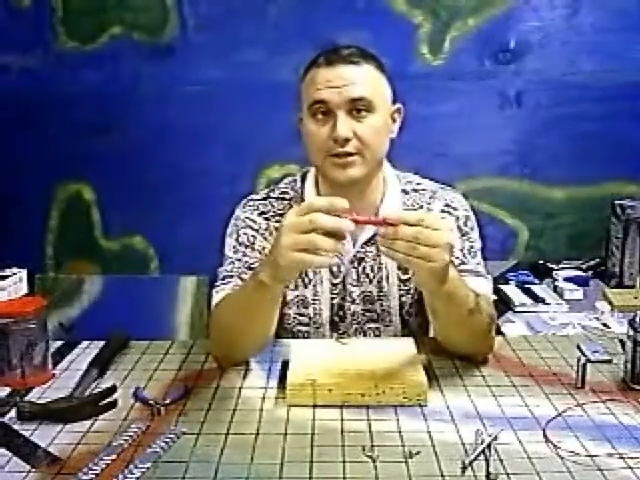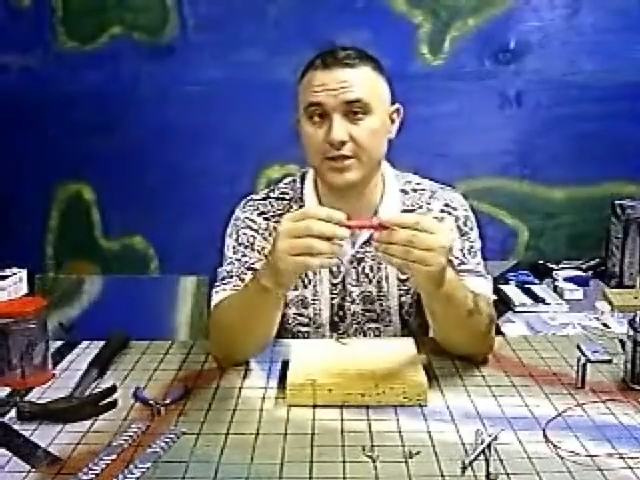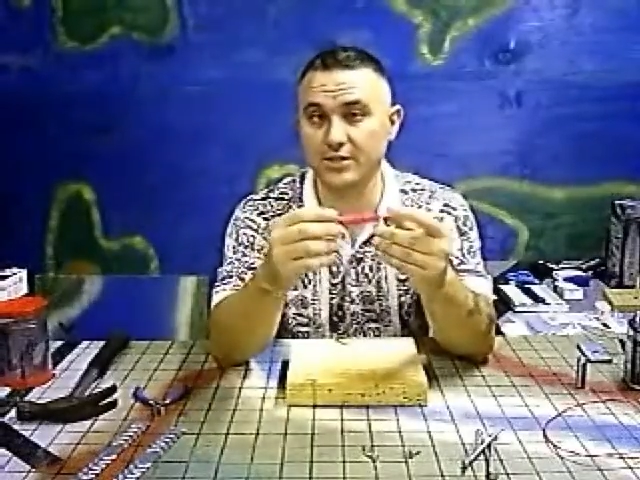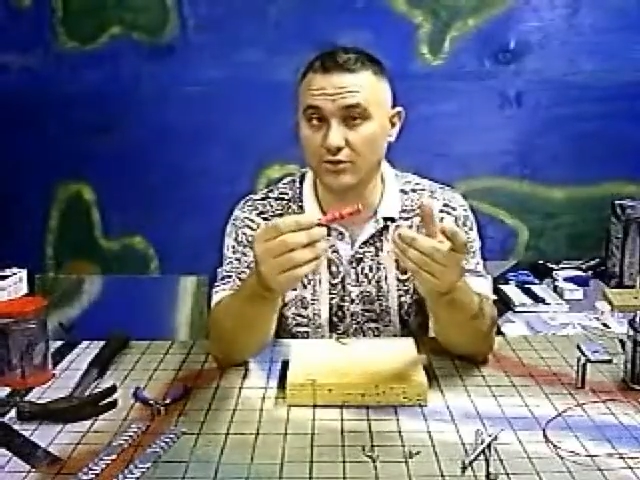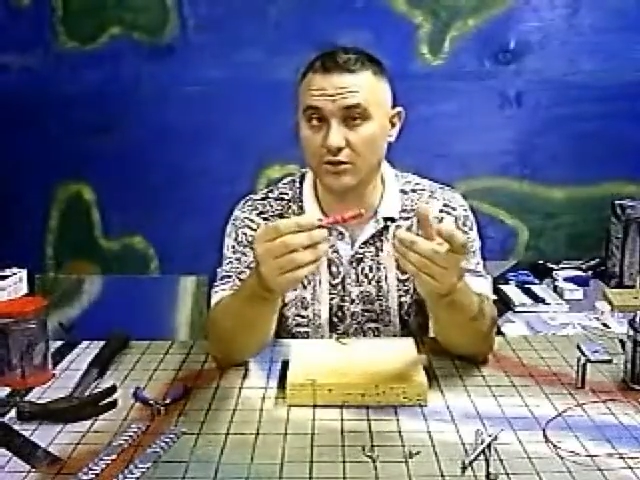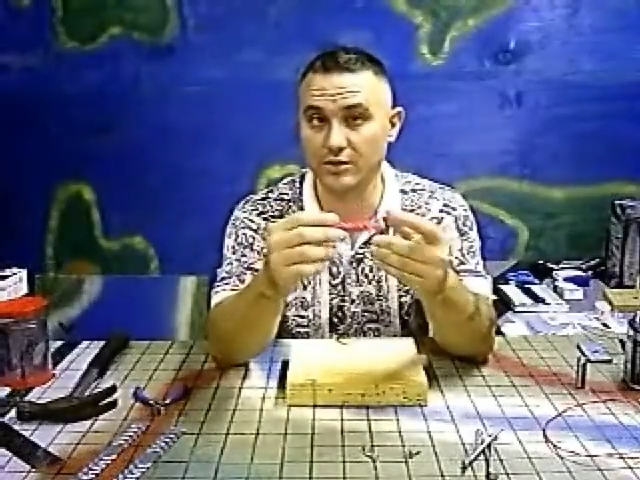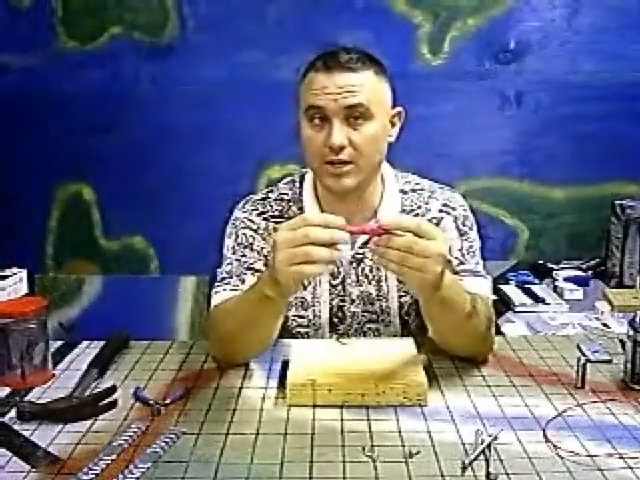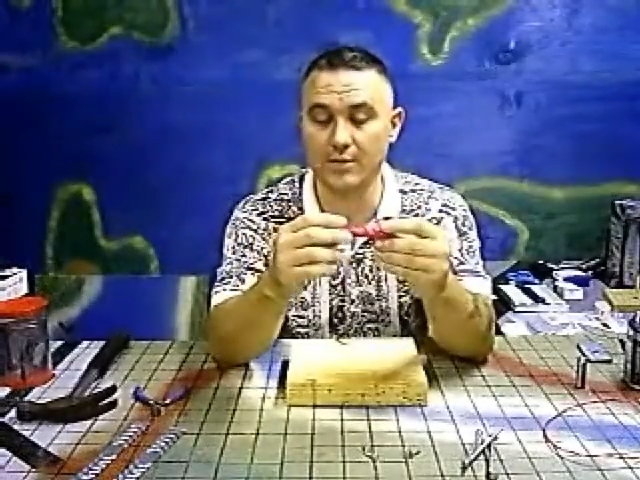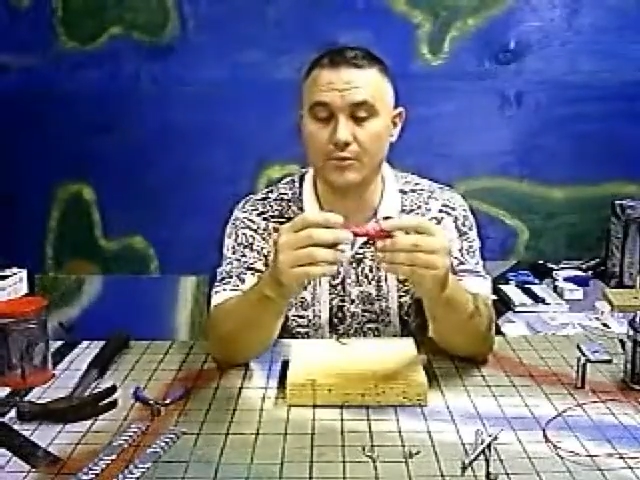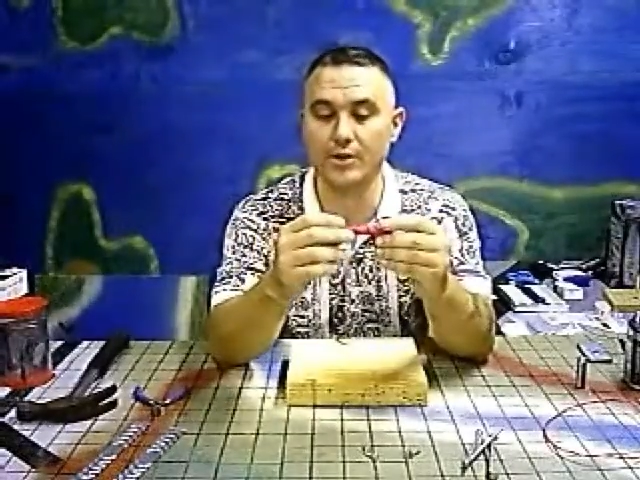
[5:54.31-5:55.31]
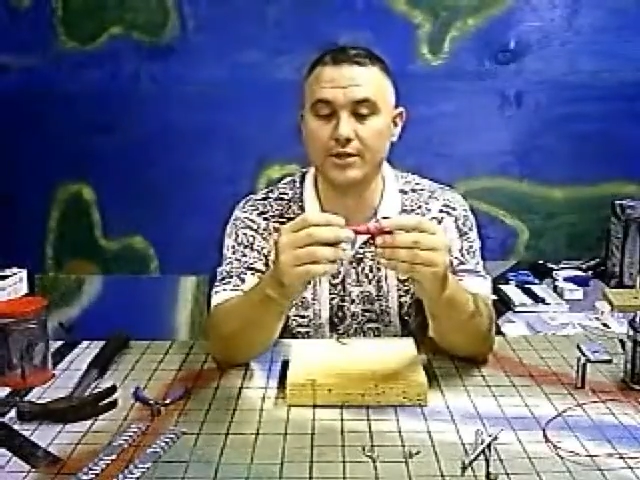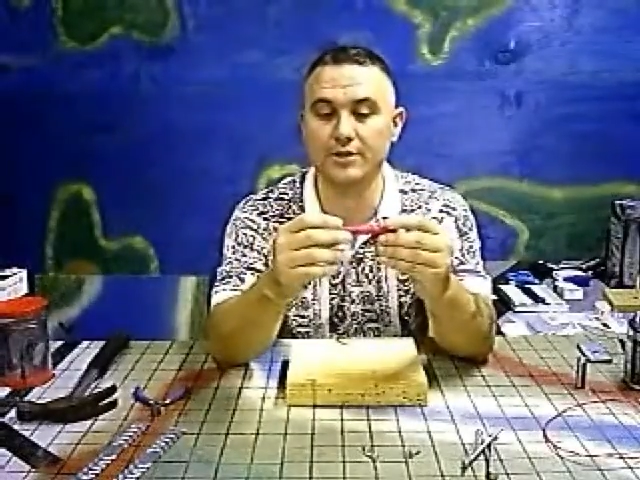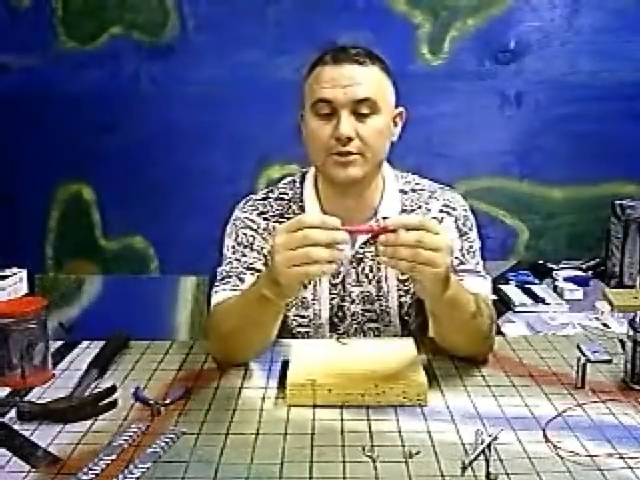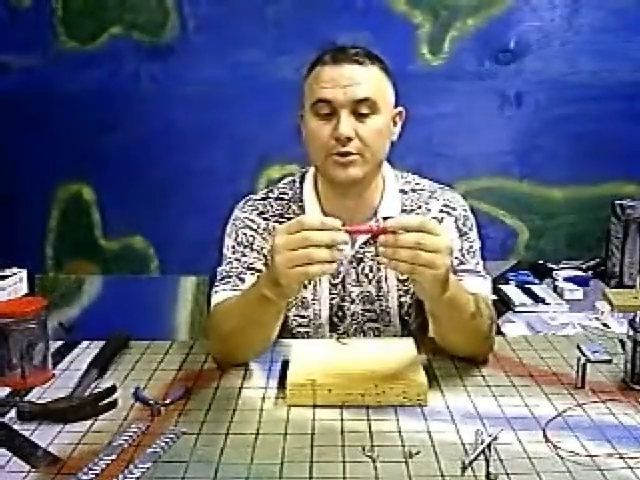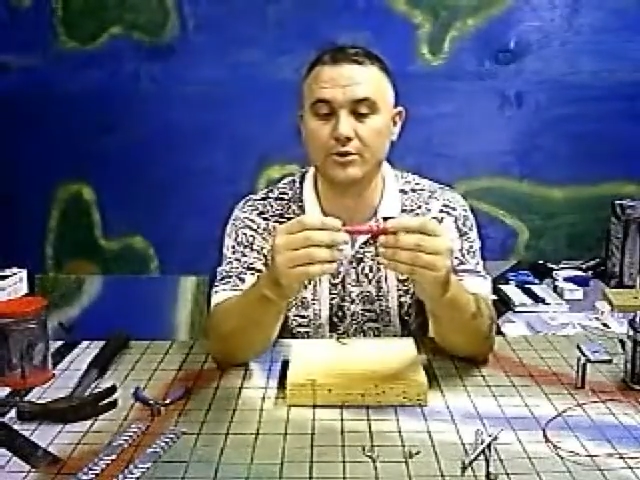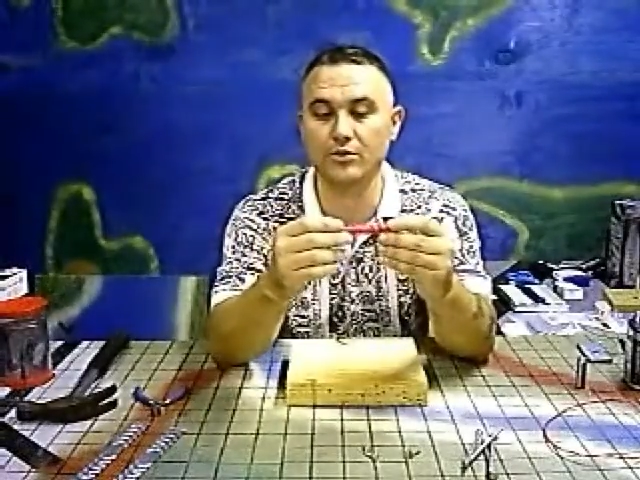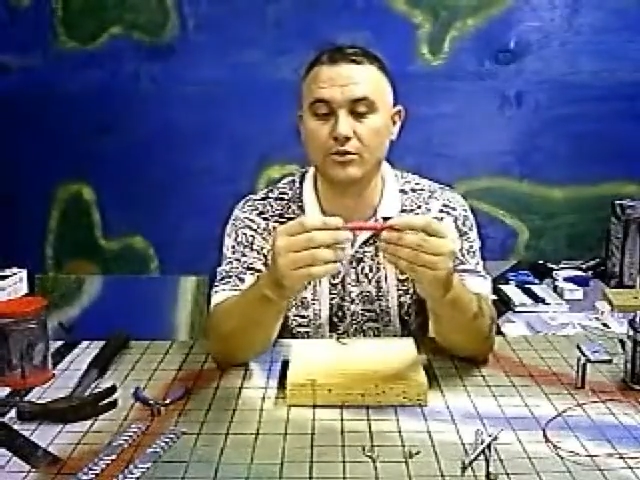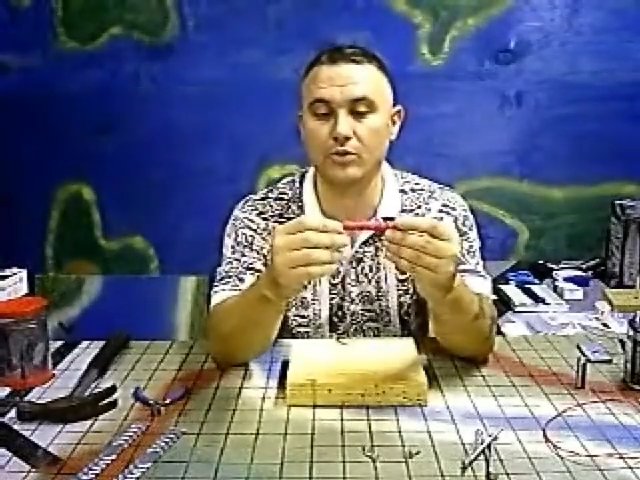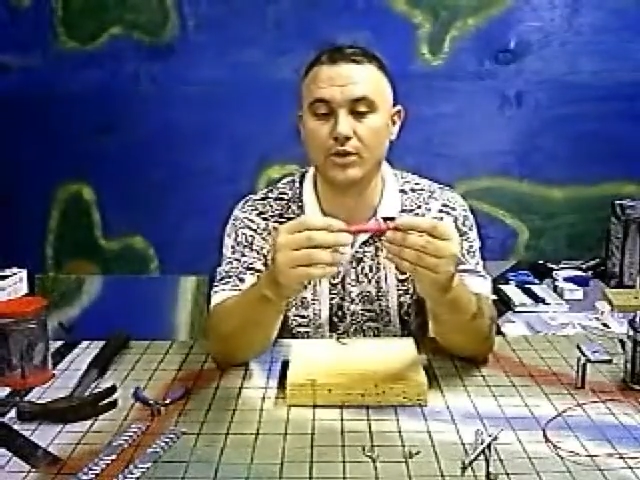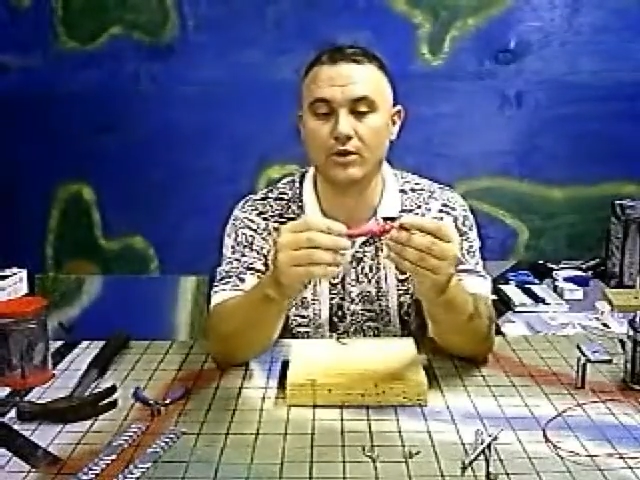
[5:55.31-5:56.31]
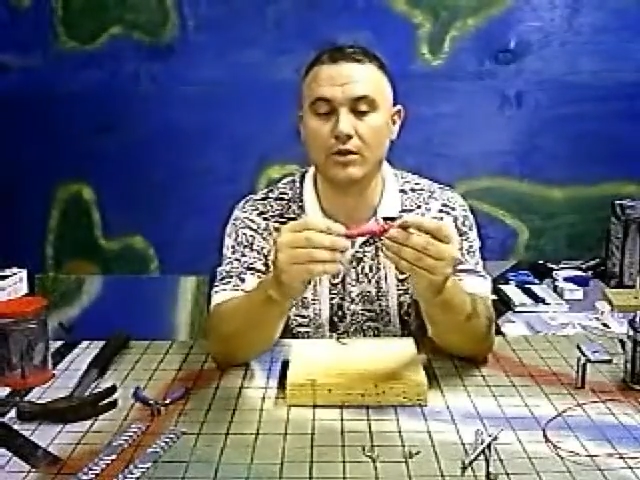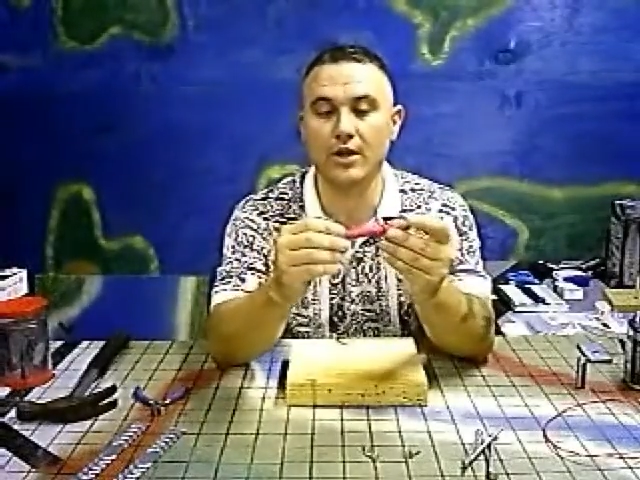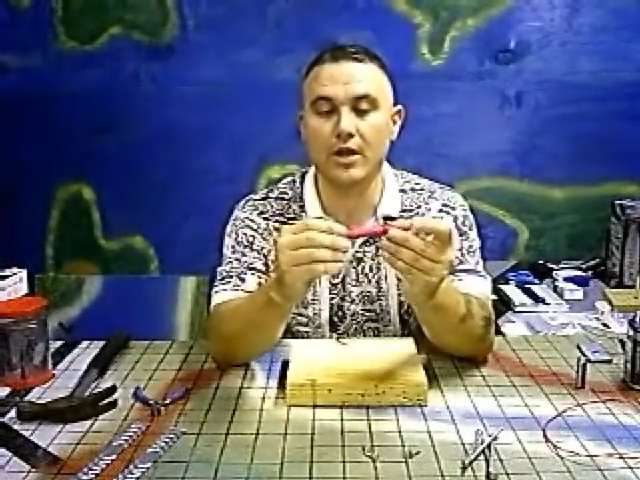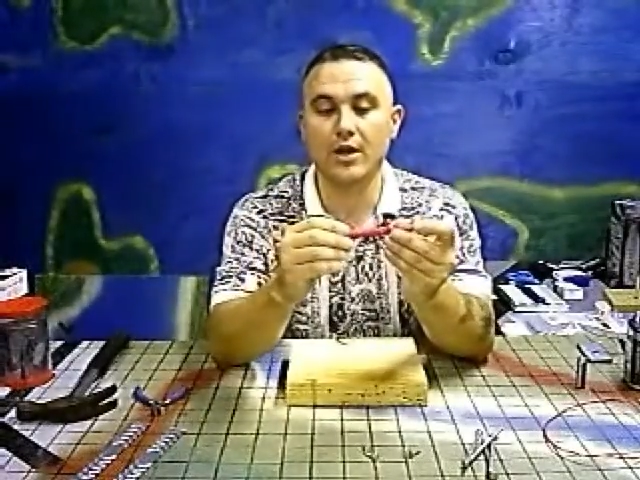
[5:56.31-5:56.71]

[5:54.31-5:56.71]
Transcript: and it takes a long time, or you can do it a little quicker